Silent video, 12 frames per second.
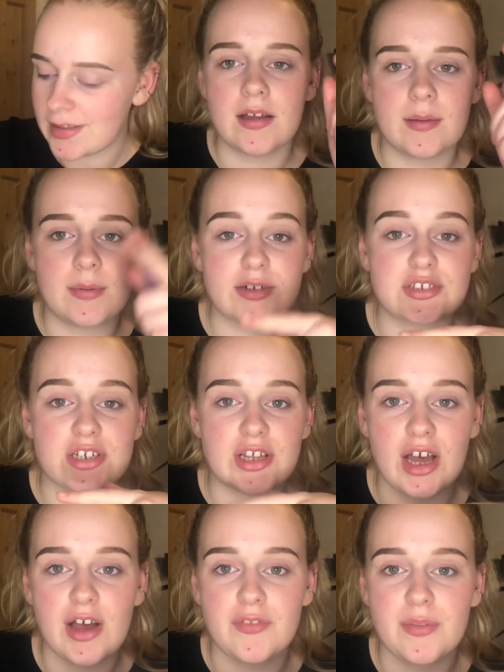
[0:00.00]
I'm now just going to
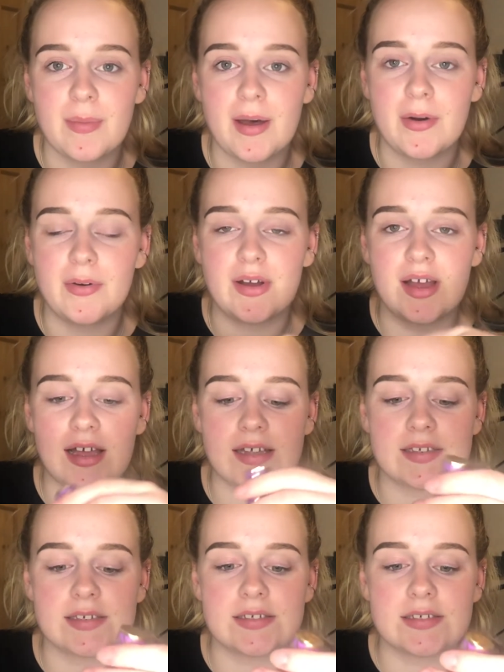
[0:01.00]
carve them out
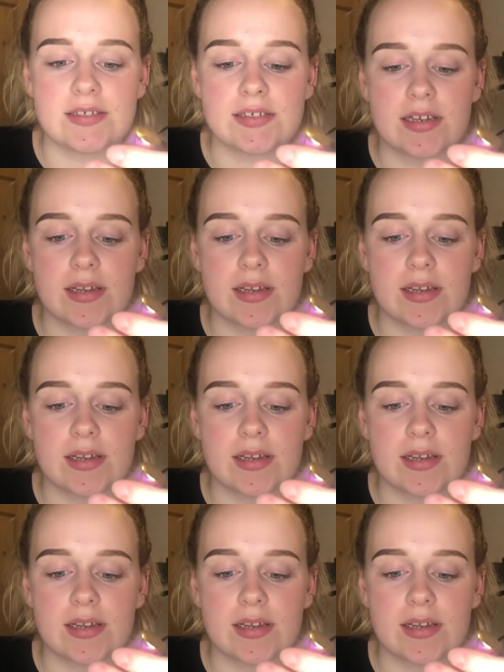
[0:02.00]
and